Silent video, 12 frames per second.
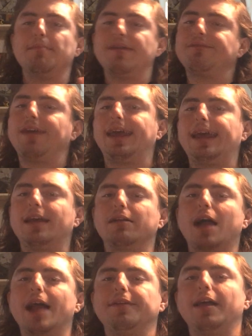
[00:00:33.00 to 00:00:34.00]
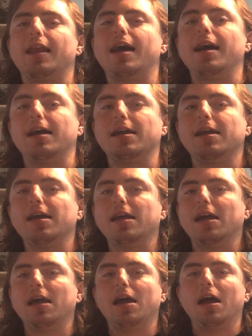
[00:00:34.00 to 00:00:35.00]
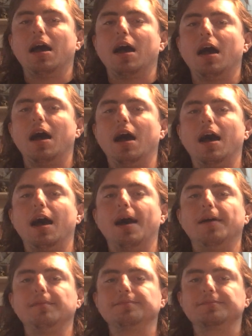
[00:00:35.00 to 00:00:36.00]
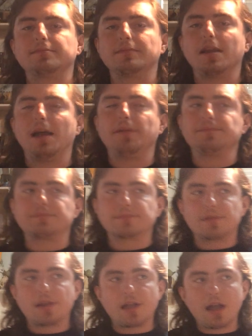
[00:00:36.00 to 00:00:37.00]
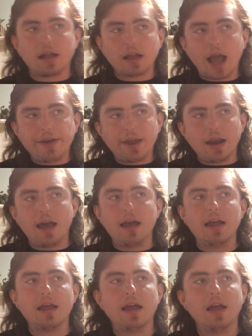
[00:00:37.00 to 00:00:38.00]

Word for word: a big fan of Godzilla. Um, Godzilla